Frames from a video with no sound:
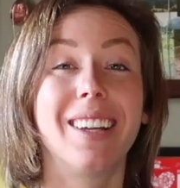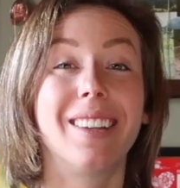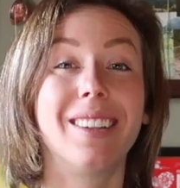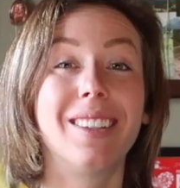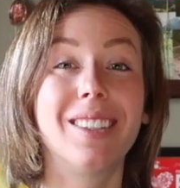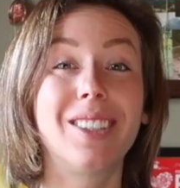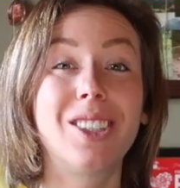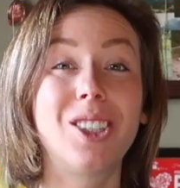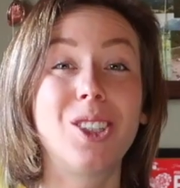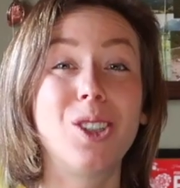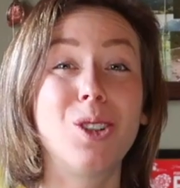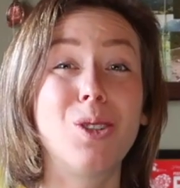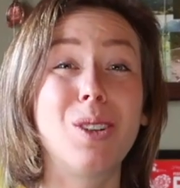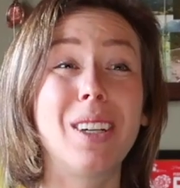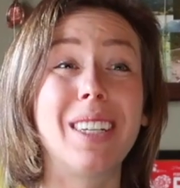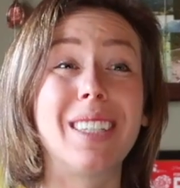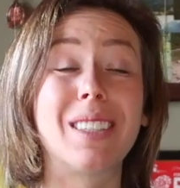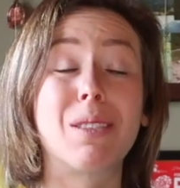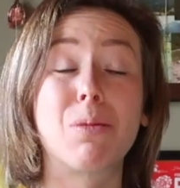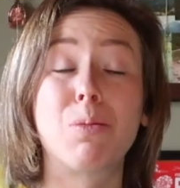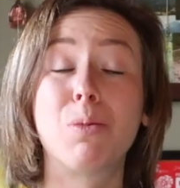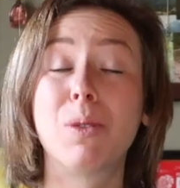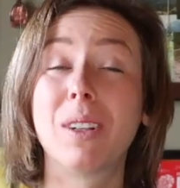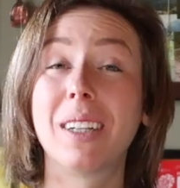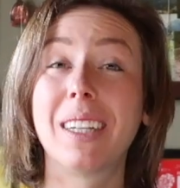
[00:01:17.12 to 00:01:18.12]
This shoe
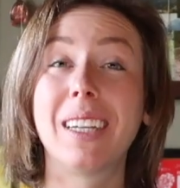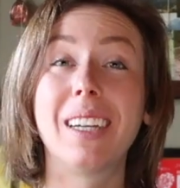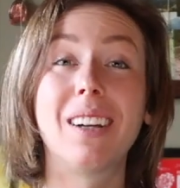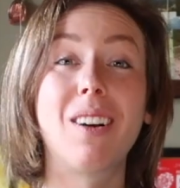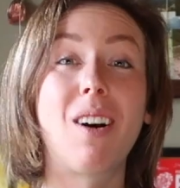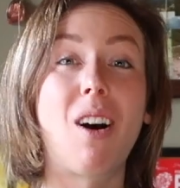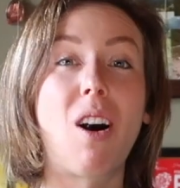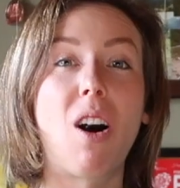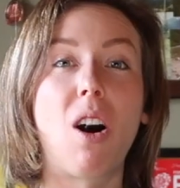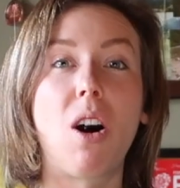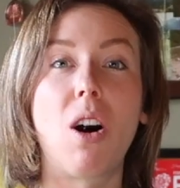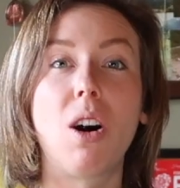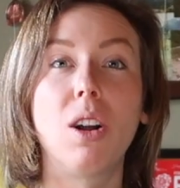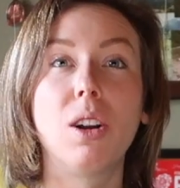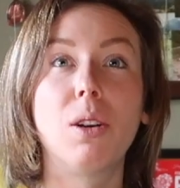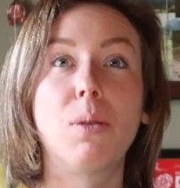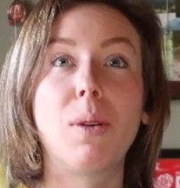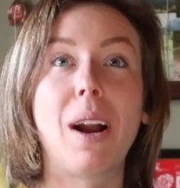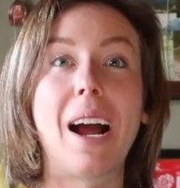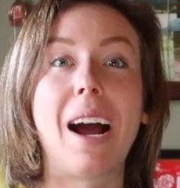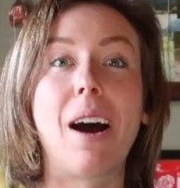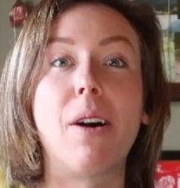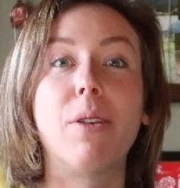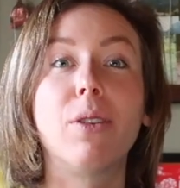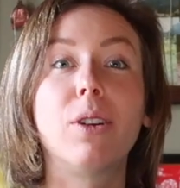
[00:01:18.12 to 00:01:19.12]
is really an
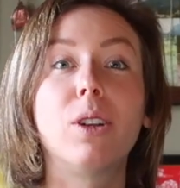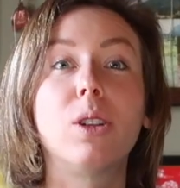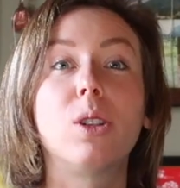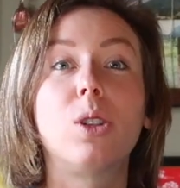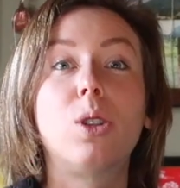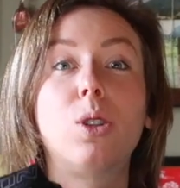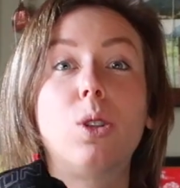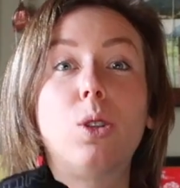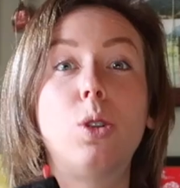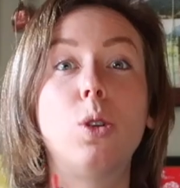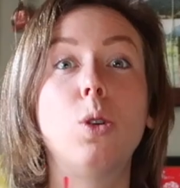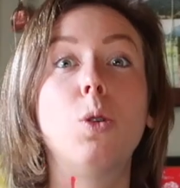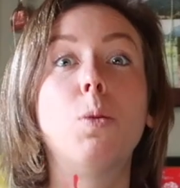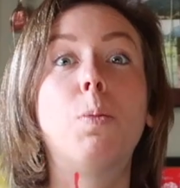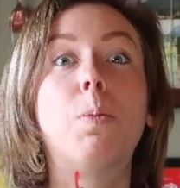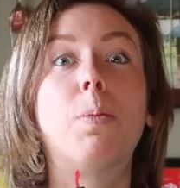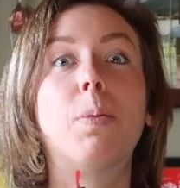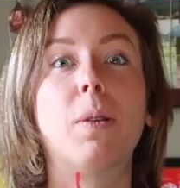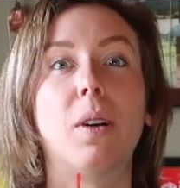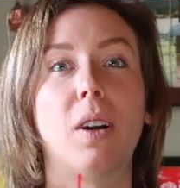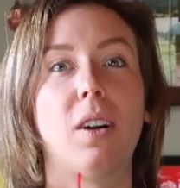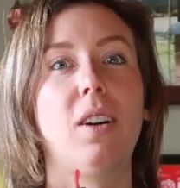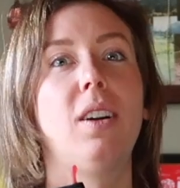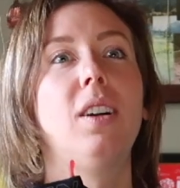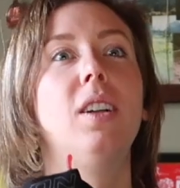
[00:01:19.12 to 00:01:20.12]
all-around
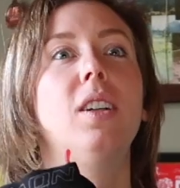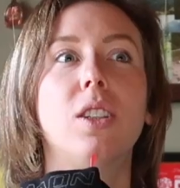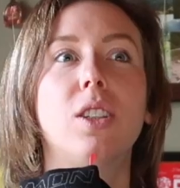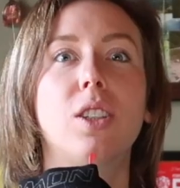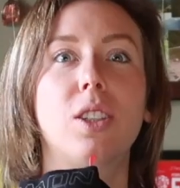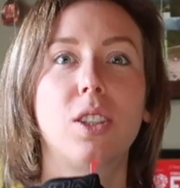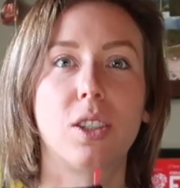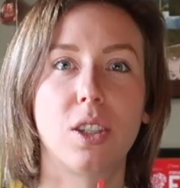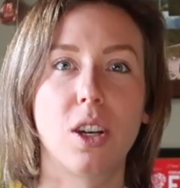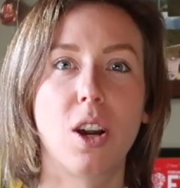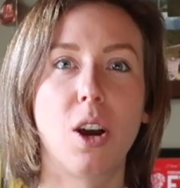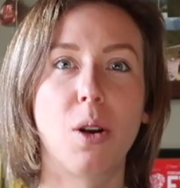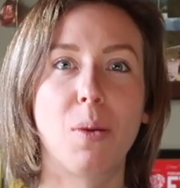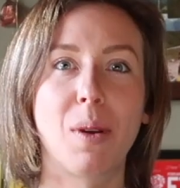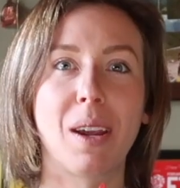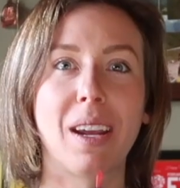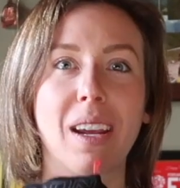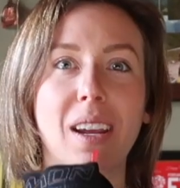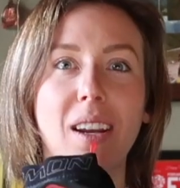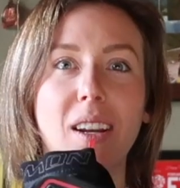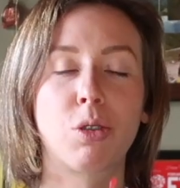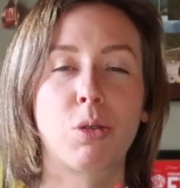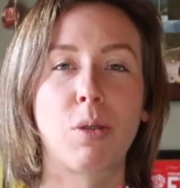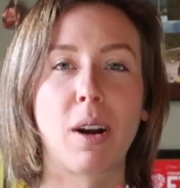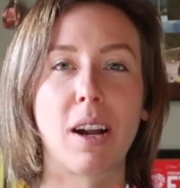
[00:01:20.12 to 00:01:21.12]
super
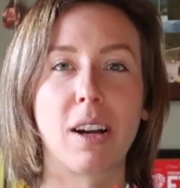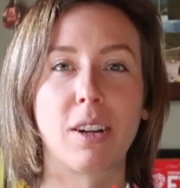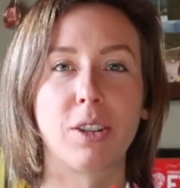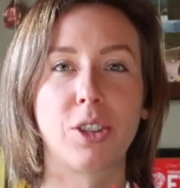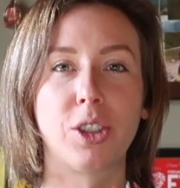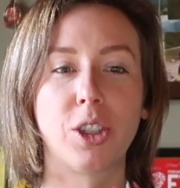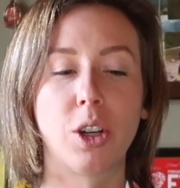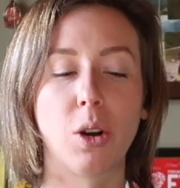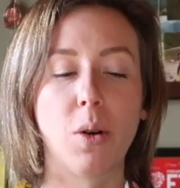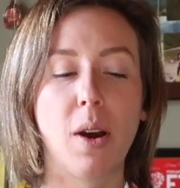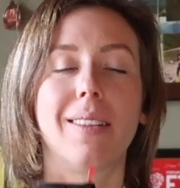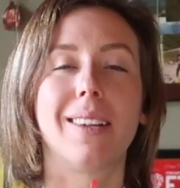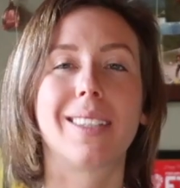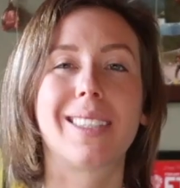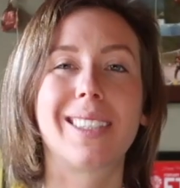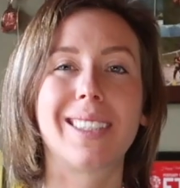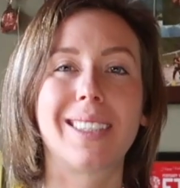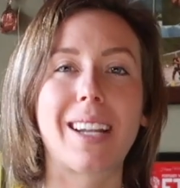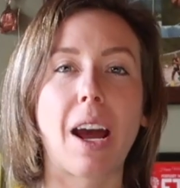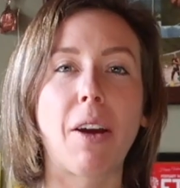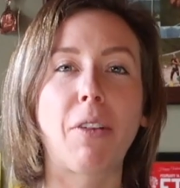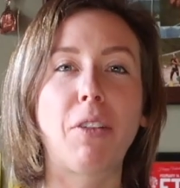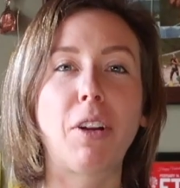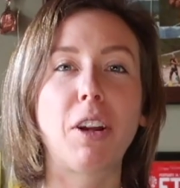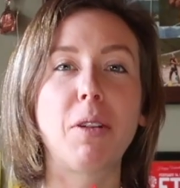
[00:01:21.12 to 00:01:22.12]
snowy trail shoe. This is
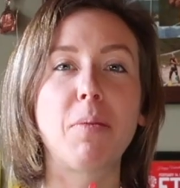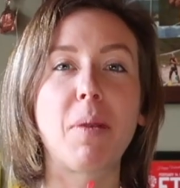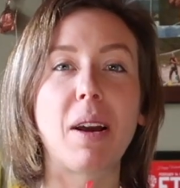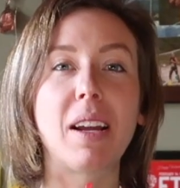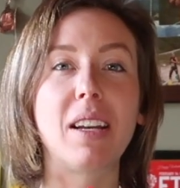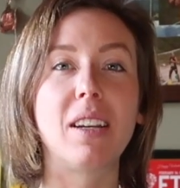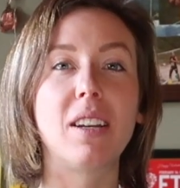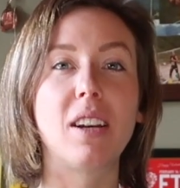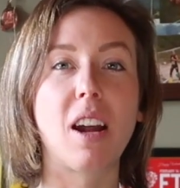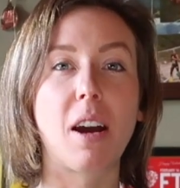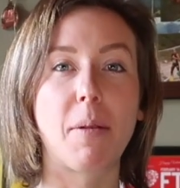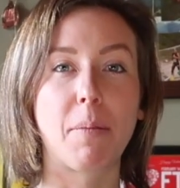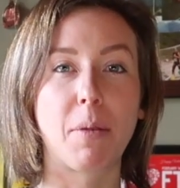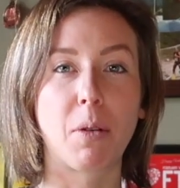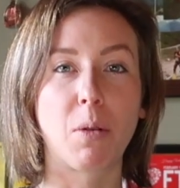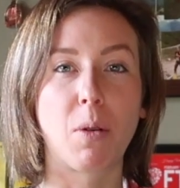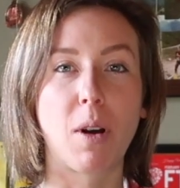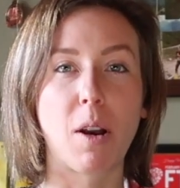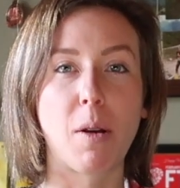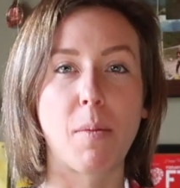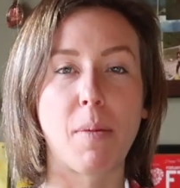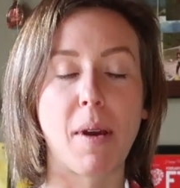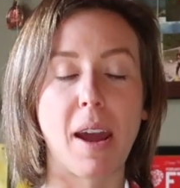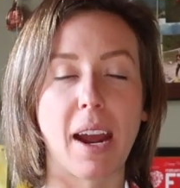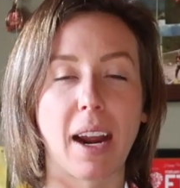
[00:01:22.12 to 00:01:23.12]
definitely my
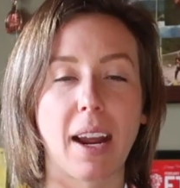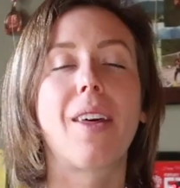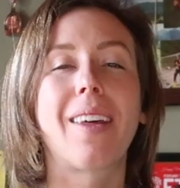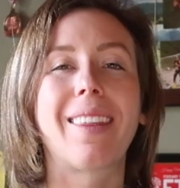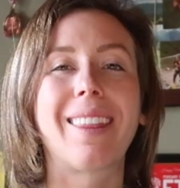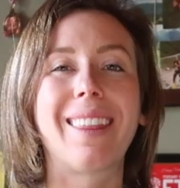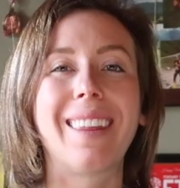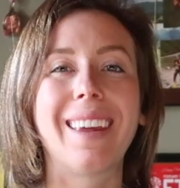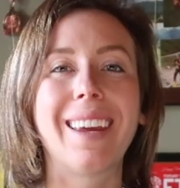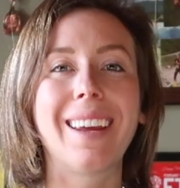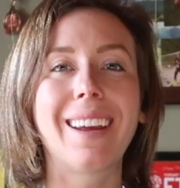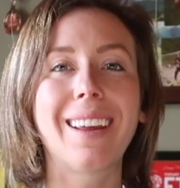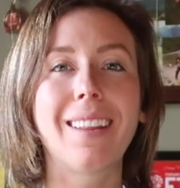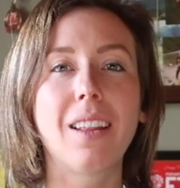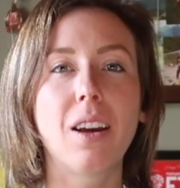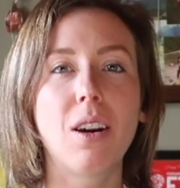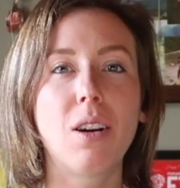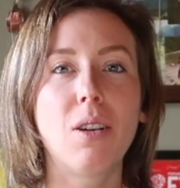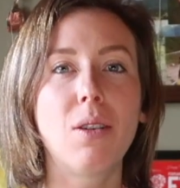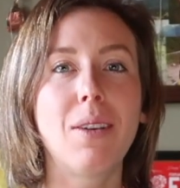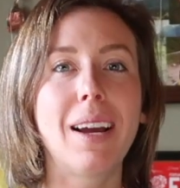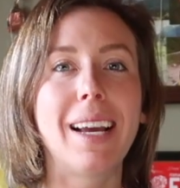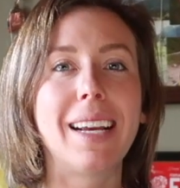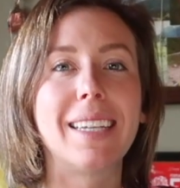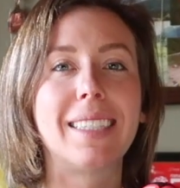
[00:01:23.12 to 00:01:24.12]
#1 pick. The thing
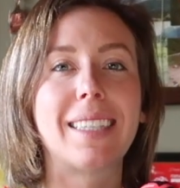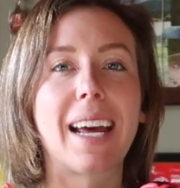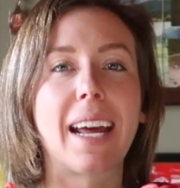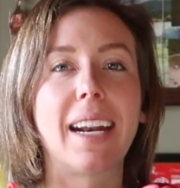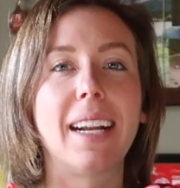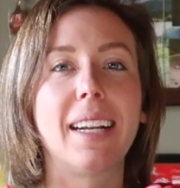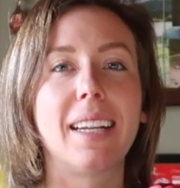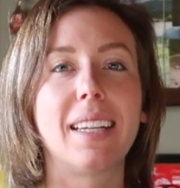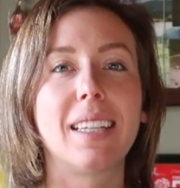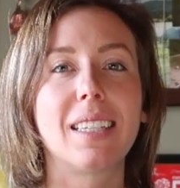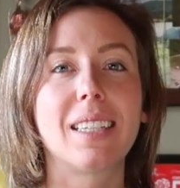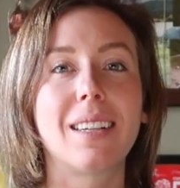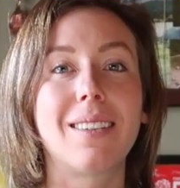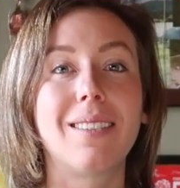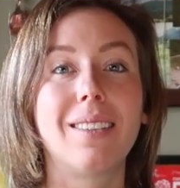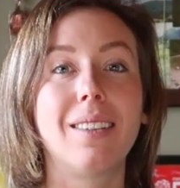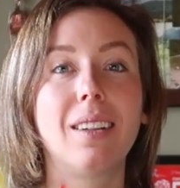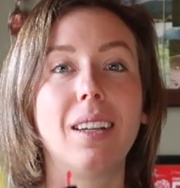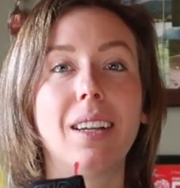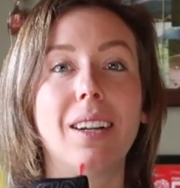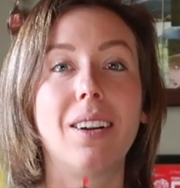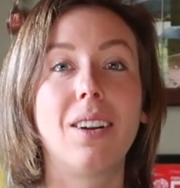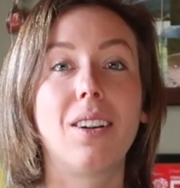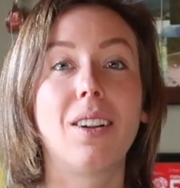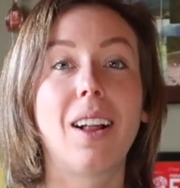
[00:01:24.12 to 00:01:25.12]
though is that it is a
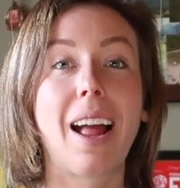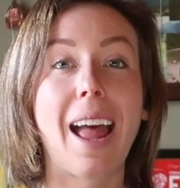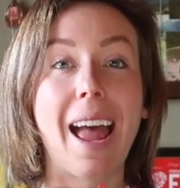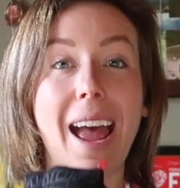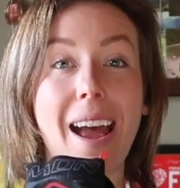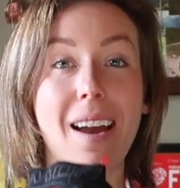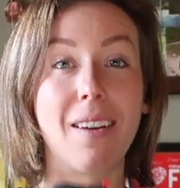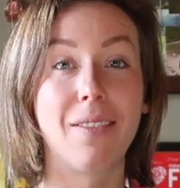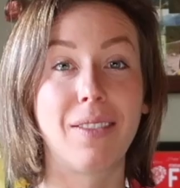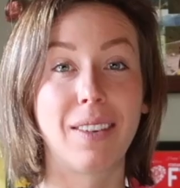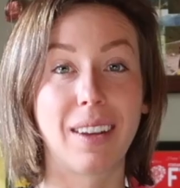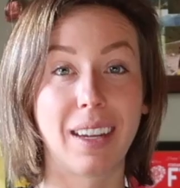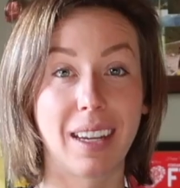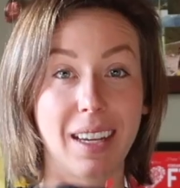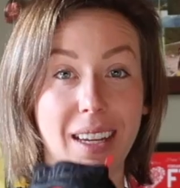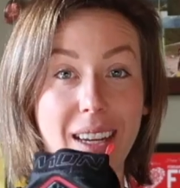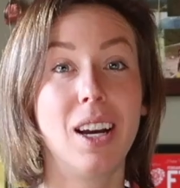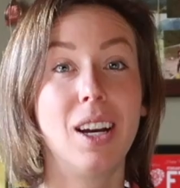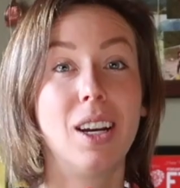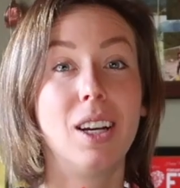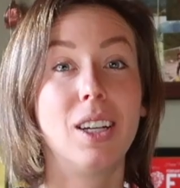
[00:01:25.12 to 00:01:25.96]
little heavy.